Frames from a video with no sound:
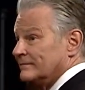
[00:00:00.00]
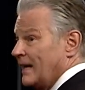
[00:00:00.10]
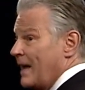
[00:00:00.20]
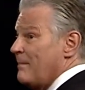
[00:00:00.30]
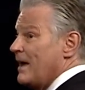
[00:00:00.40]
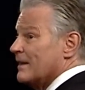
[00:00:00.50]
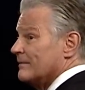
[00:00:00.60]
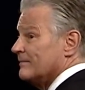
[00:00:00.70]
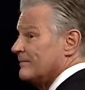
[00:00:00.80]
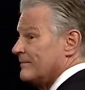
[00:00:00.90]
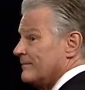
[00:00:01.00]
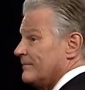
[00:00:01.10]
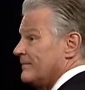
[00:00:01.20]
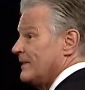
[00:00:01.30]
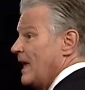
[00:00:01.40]
Amen. Amen.
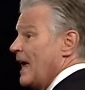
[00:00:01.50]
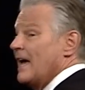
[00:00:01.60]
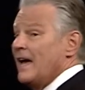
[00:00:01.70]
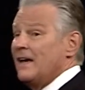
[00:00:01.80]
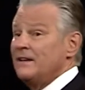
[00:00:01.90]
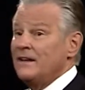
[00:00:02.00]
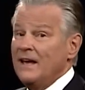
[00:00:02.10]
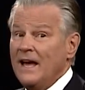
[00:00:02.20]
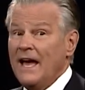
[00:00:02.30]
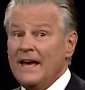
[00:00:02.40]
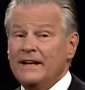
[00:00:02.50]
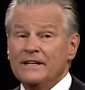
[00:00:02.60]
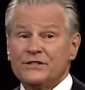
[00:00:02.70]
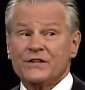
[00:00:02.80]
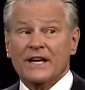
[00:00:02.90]
And, and
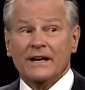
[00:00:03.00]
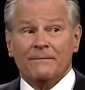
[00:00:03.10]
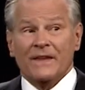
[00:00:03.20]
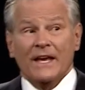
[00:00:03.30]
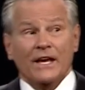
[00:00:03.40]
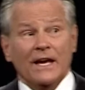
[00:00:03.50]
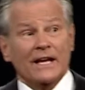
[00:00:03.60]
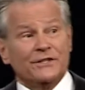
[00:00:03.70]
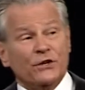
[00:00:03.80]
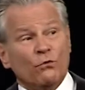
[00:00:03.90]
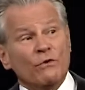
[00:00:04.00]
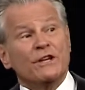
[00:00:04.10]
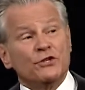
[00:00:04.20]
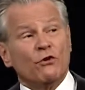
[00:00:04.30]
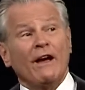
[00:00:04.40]
it's, it's a
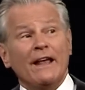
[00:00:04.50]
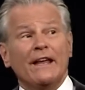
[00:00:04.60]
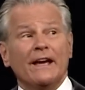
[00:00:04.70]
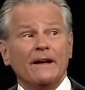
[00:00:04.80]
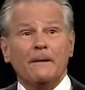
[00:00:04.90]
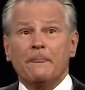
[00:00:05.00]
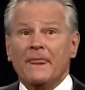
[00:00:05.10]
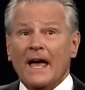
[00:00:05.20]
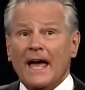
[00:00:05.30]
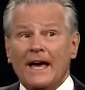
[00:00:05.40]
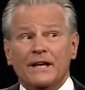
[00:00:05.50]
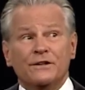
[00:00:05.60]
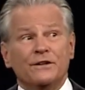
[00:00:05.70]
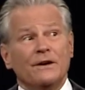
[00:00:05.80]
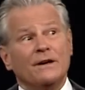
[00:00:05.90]
retraining.
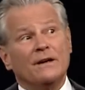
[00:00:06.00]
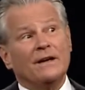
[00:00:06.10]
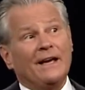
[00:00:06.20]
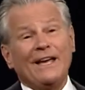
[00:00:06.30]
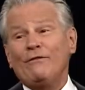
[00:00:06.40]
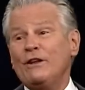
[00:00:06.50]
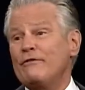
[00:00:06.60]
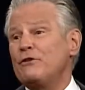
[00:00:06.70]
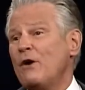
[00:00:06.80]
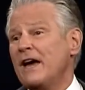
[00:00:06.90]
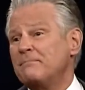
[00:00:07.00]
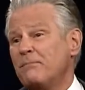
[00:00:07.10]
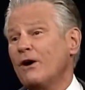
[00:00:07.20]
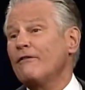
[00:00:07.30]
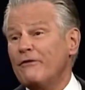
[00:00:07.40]
And even if you had
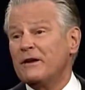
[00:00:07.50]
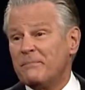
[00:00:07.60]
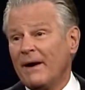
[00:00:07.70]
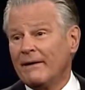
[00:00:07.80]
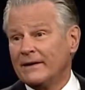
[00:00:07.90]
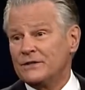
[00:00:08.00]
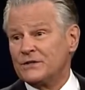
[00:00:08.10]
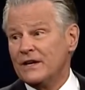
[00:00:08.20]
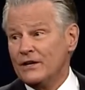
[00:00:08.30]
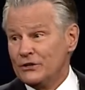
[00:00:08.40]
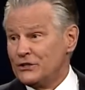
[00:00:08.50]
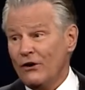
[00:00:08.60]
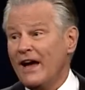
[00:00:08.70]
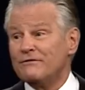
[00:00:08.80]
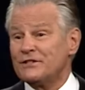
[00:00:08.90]
perfect parents, you
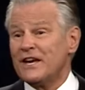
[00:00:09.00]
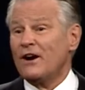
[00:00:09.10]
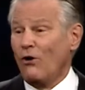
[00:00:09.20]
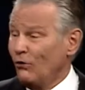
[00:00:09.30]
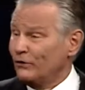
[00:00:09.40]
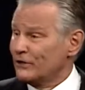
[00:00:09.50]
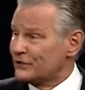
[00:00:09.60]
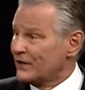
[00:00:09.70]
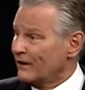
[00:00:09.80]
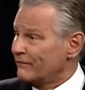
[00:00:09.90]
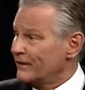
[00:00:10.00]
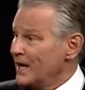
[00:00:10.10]
still have to take a hold of yourself.